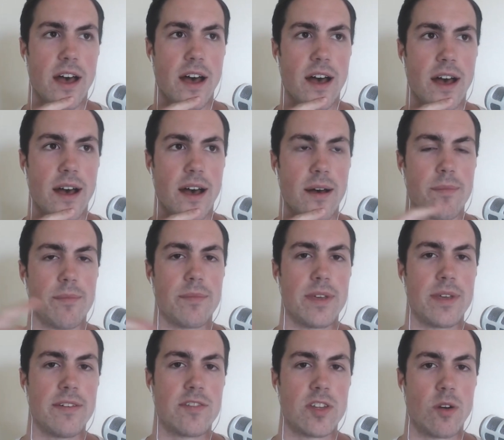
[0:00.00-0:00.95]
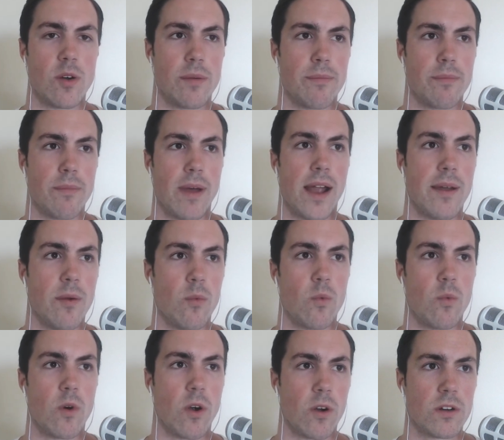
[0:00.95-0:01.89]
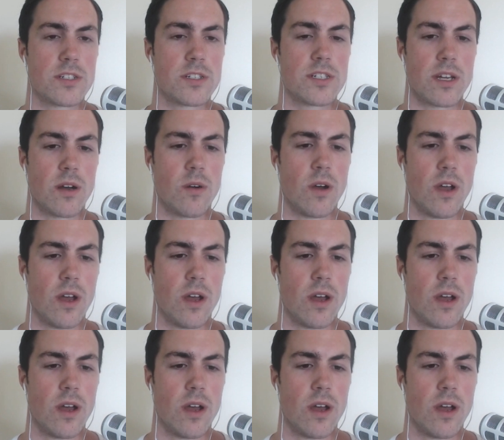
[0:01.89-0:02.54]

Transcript: even though it might work. So